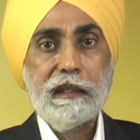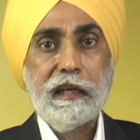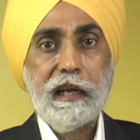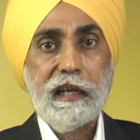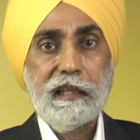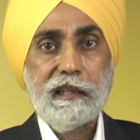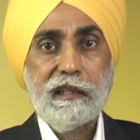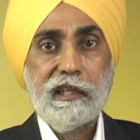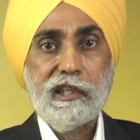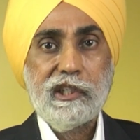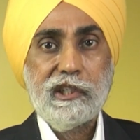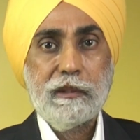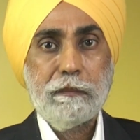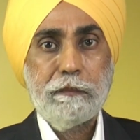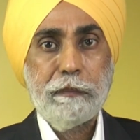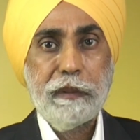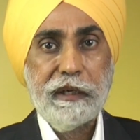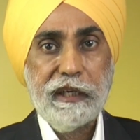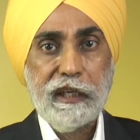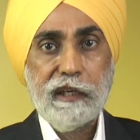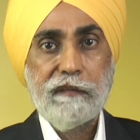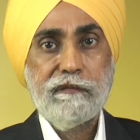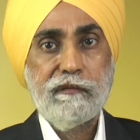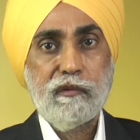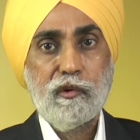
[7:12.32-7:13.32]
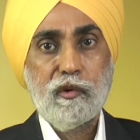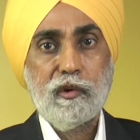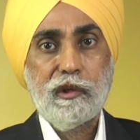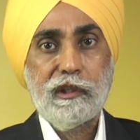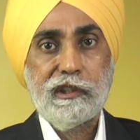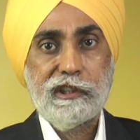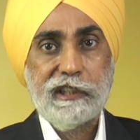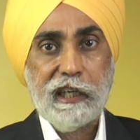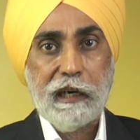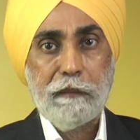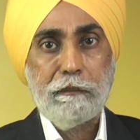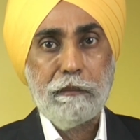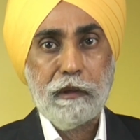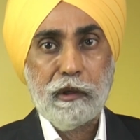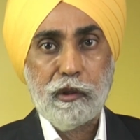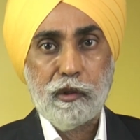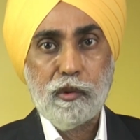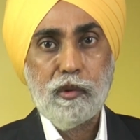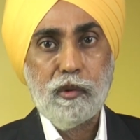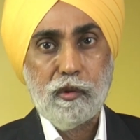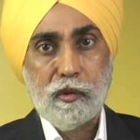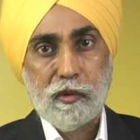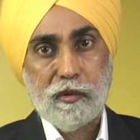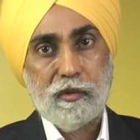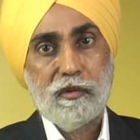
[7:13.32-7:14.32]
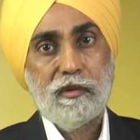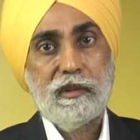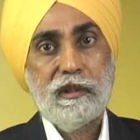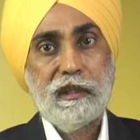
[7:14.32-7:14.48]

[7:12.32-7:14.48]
can this pitiful jam do?